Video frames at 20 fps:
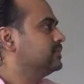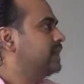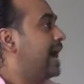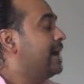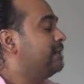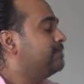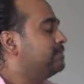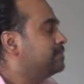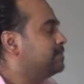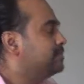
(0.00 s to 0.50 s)

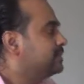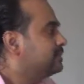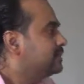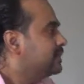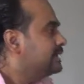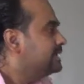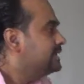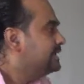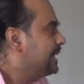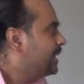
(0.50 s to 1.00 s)
I am
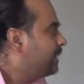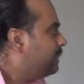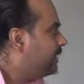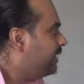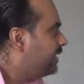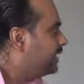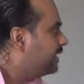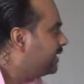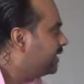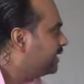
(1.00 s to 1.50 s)

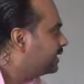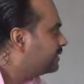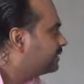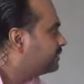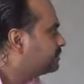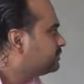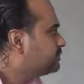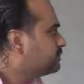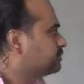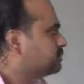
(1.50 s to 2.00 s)

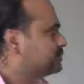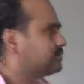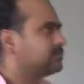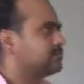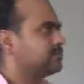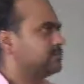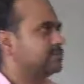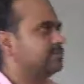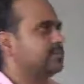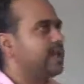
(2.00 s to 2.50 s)
celebrating.
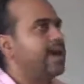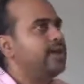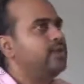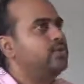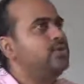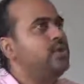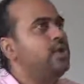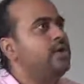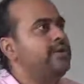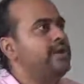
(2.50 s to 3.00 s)
I
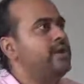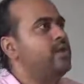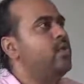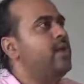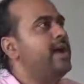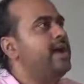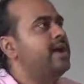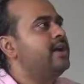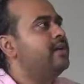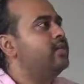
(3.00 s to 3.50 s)
do not
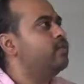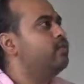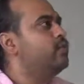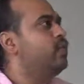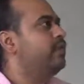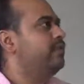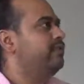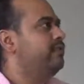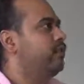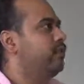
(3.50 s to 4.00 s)
require 2
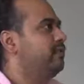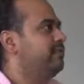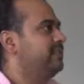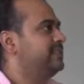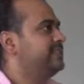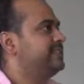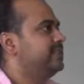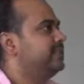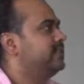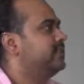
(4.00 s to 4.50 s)
or 4
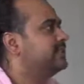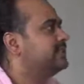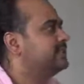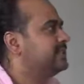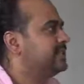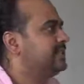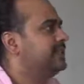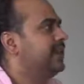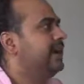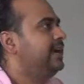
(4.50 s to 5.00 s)

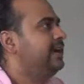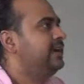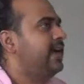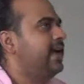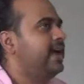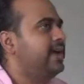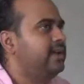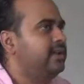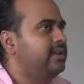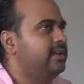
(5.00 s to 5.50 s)
festivals in the
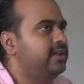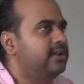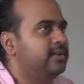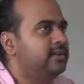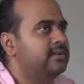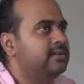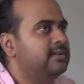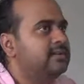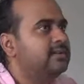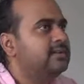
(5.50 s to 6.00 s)
entire
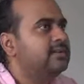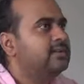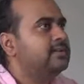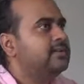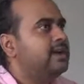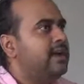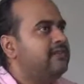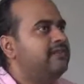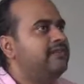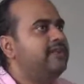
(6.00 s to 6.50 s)
year.
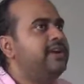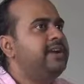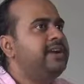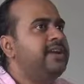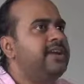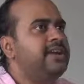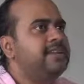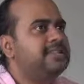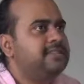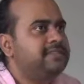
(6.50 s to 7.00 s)
Every
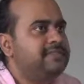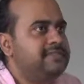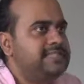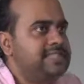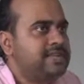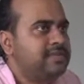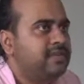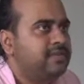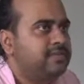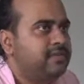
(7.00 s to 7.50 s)
day is a
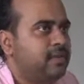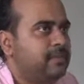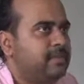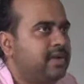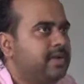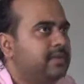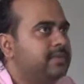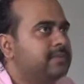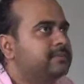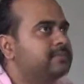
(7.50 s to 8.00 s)
festival for
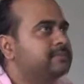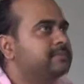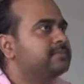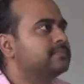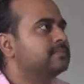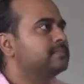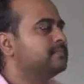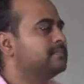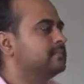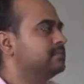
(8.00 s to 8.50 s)
me.
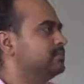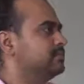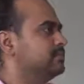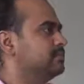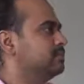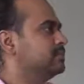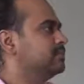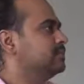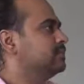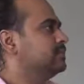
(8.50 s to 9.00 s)

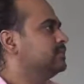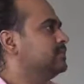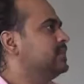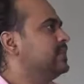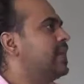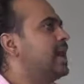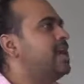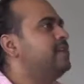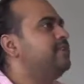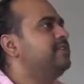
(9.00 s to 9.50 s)

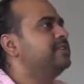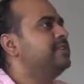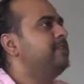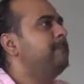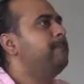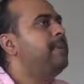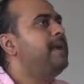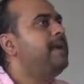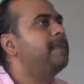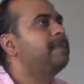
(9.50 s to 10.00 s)
Life is a
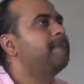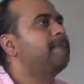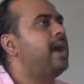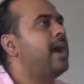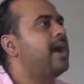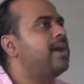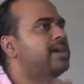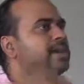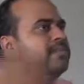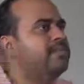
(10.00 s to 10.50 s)
big
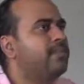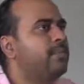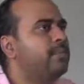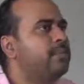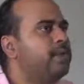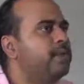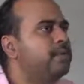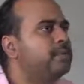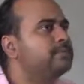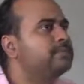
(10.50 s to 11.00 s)
party for
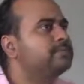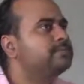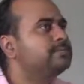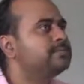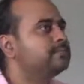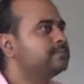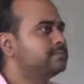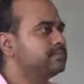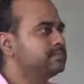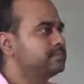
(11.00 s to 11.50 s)
me.
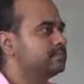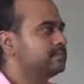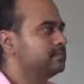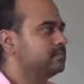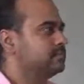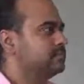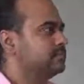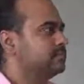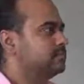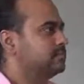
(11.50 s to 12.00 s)

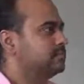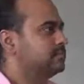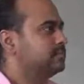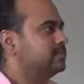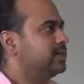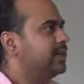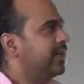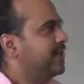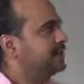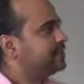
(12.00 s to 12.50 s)

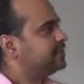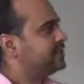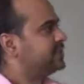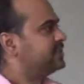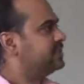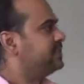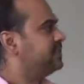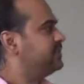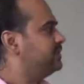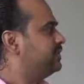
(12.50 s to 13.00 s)
And I am
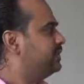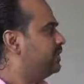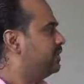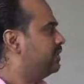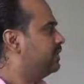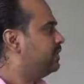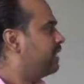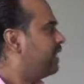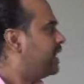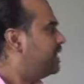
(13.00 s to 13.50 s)

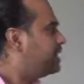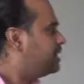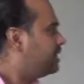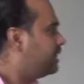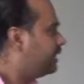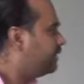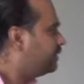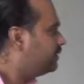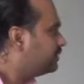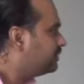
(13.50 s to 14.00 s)
successful right
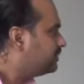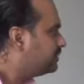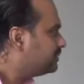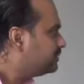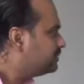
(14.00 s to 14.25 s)
now.